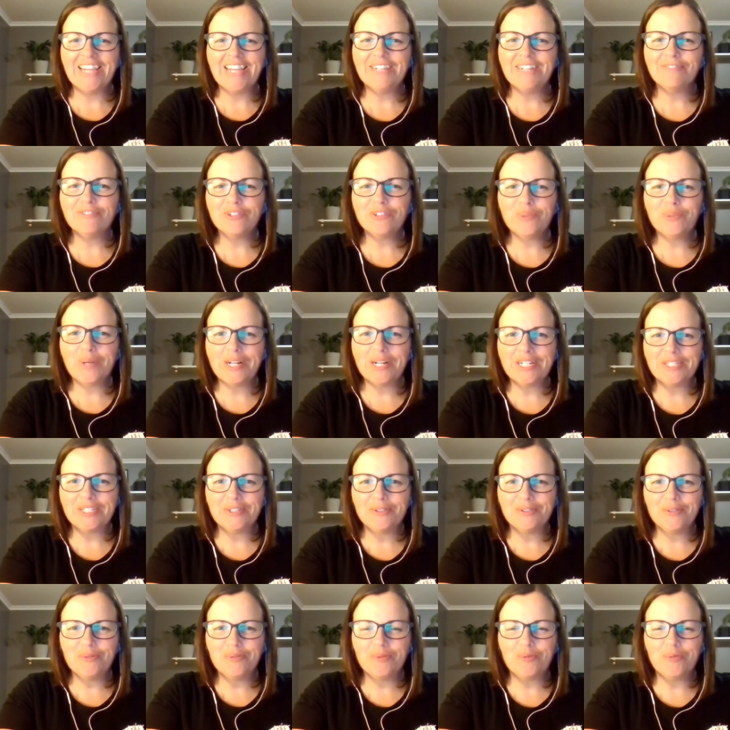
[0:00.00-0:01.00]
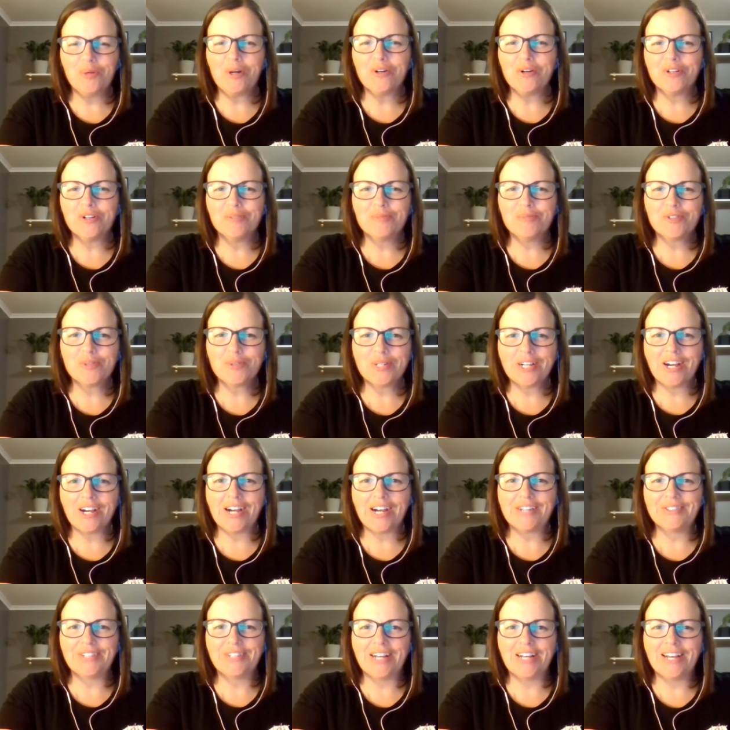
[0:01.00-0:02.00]
Hey everyone, welcome to A
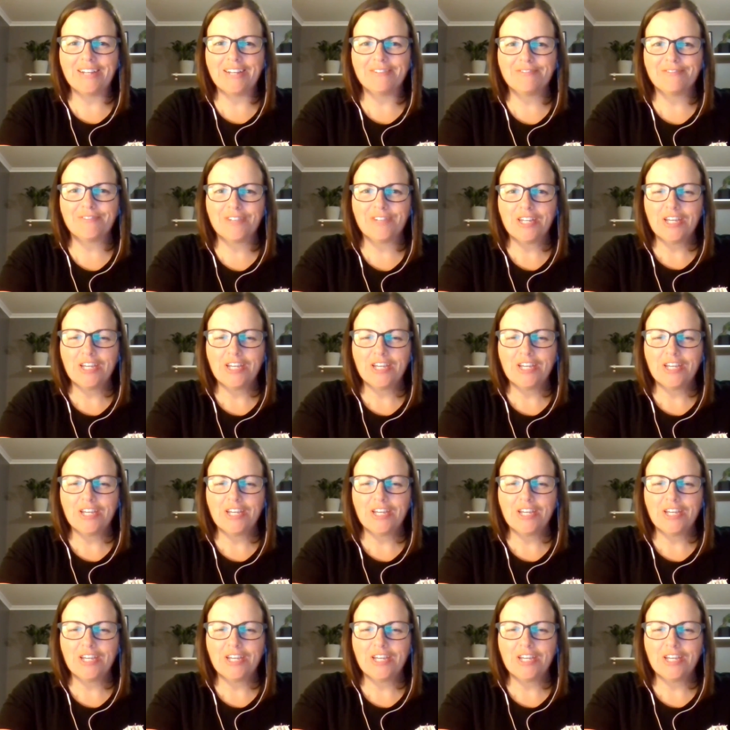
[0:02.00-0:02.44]
Kynd Life.